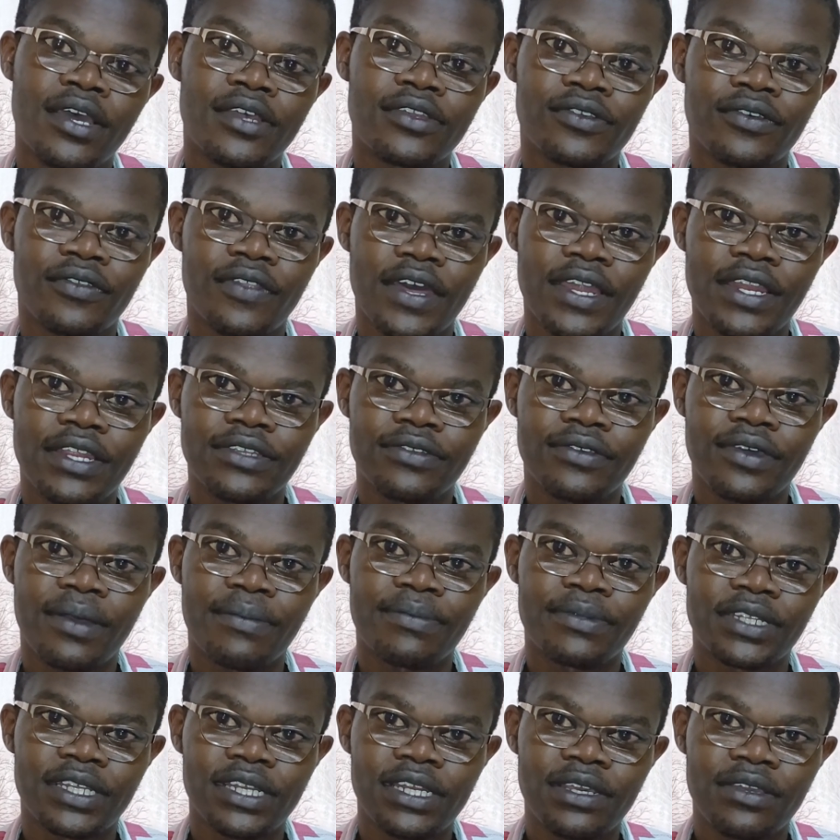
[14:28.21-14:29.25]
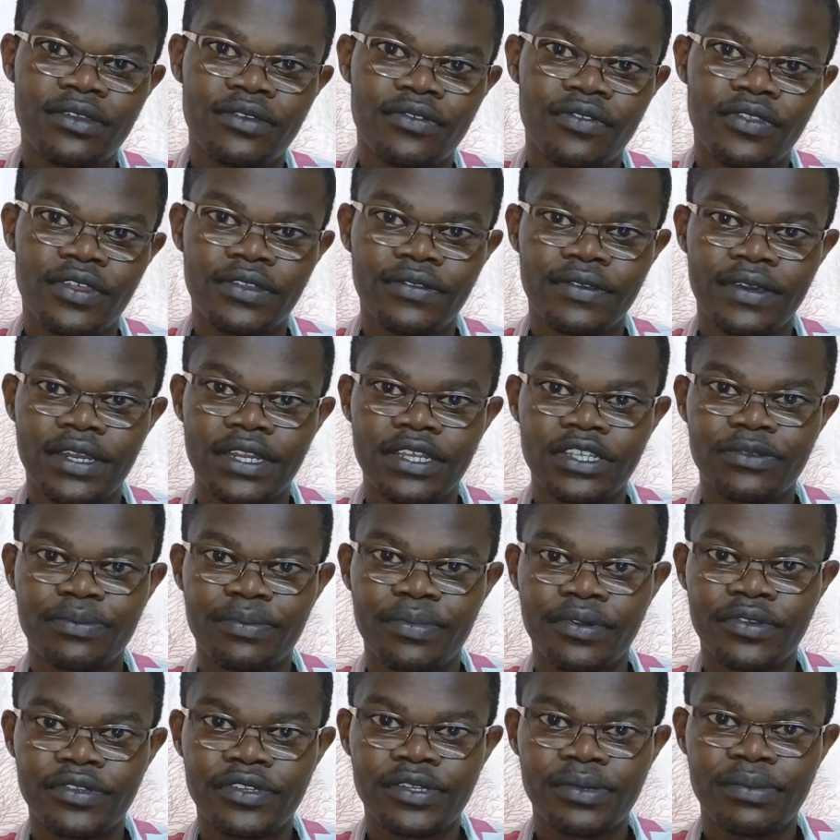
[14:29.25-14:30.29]
So that is why I'm telling you this one is
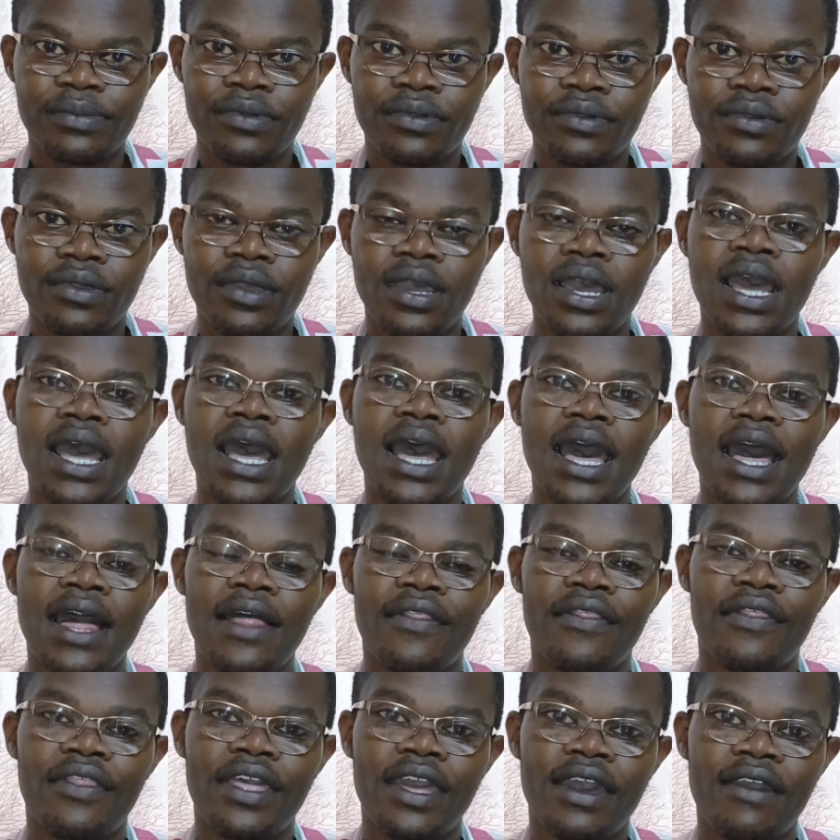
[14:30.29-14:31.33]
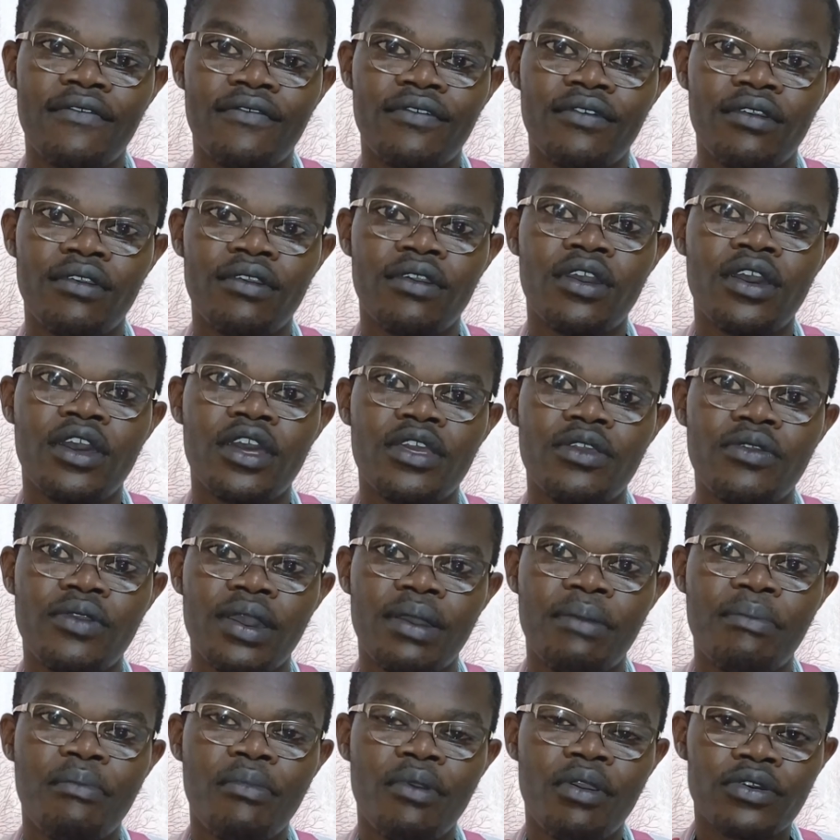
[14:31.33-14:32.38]
possible, and therefore you are
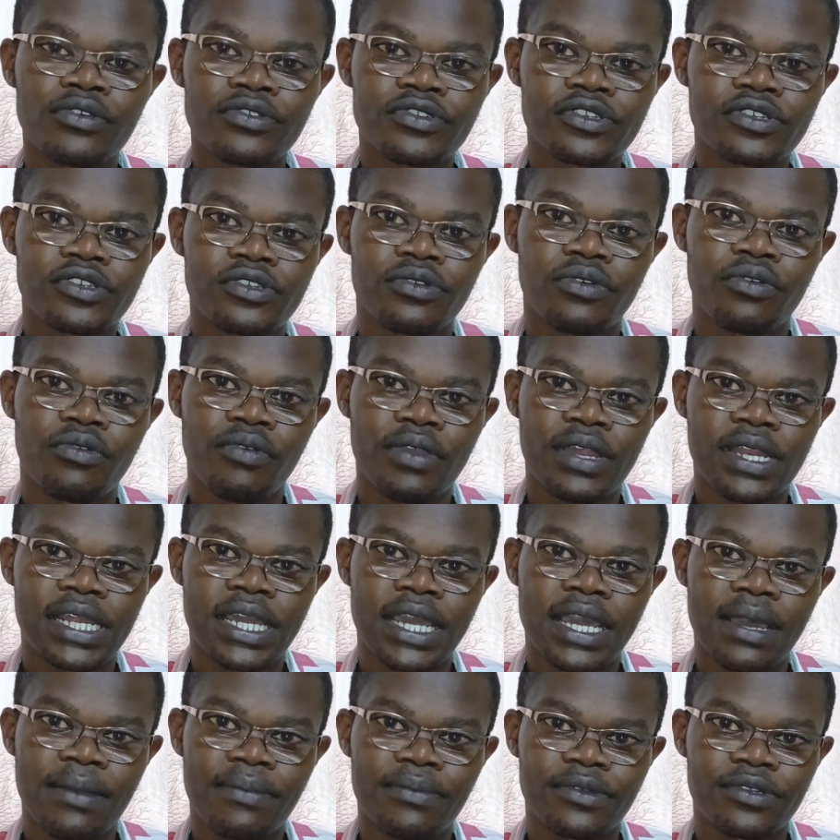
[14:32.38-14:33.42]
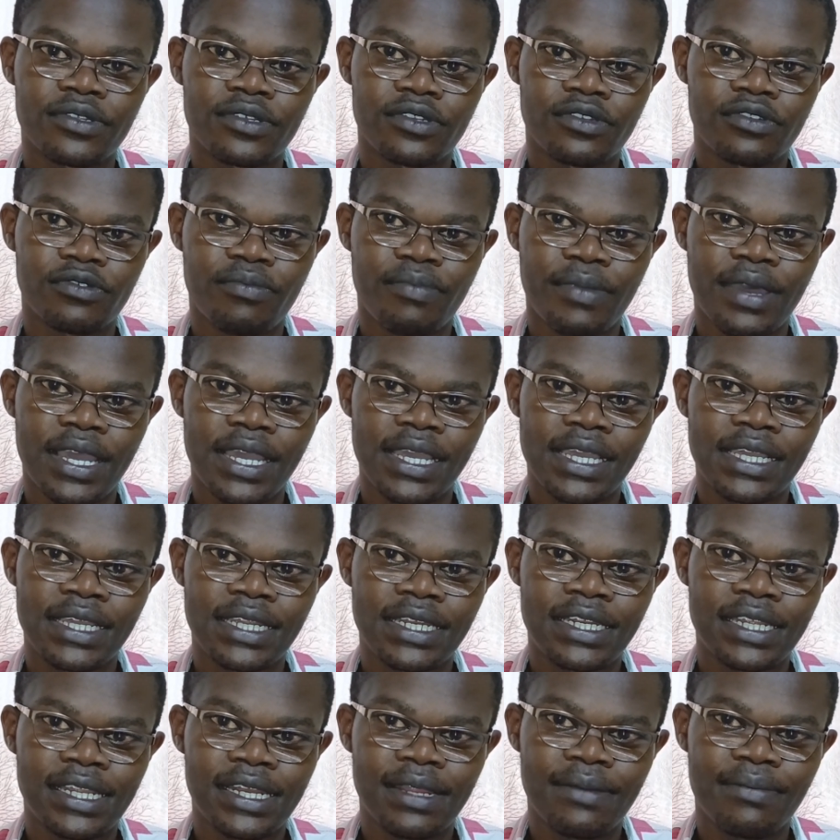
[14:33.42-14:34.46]
most welcomed to my
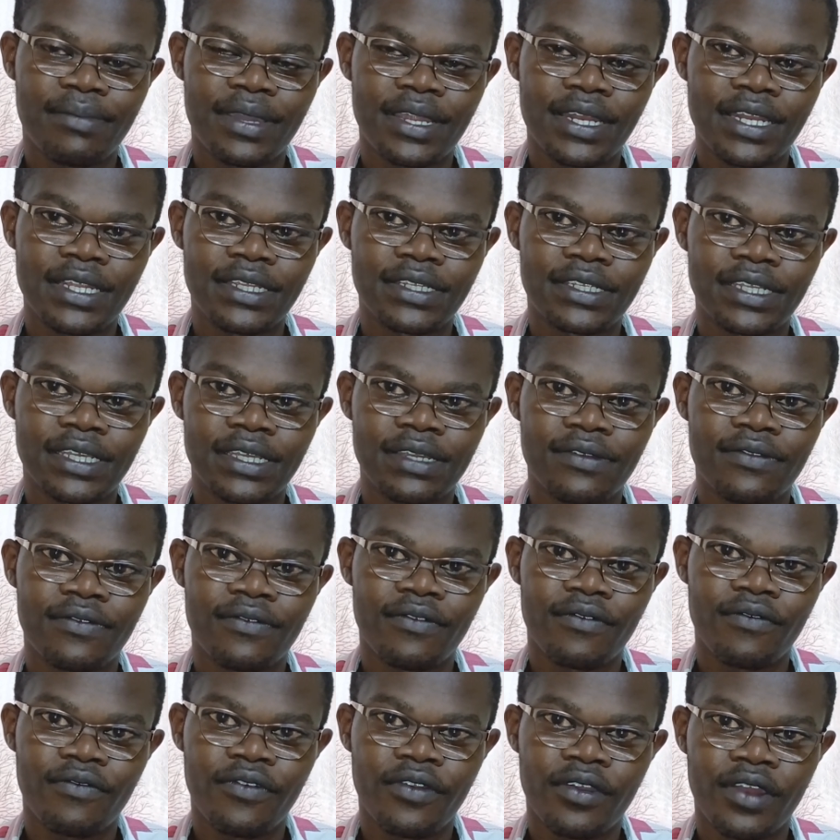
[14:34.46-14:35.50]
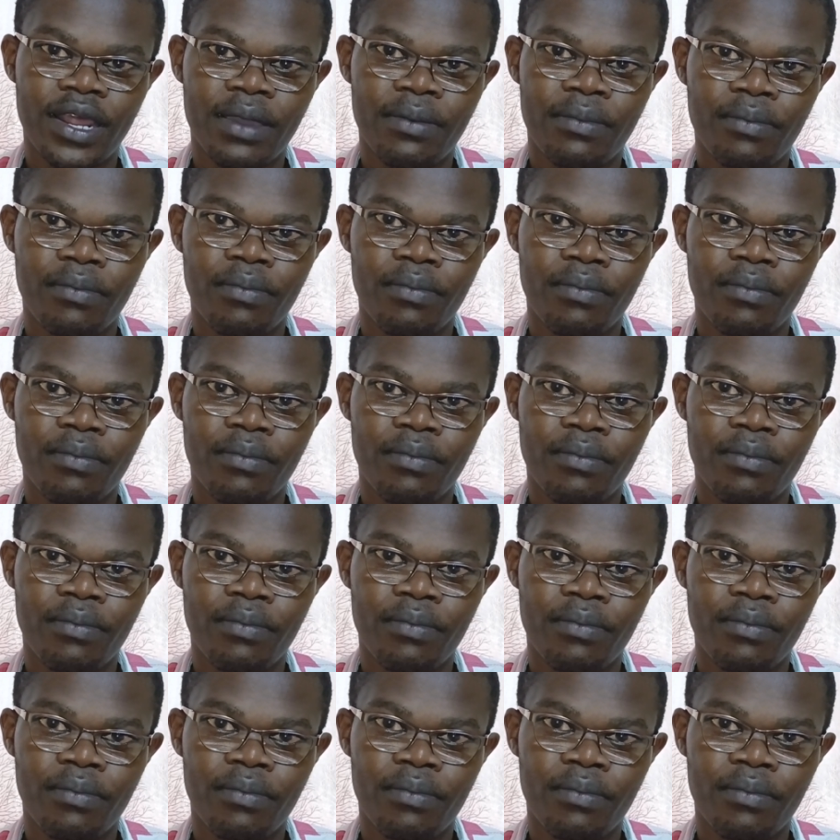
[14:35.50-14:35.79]
telemedicine forum.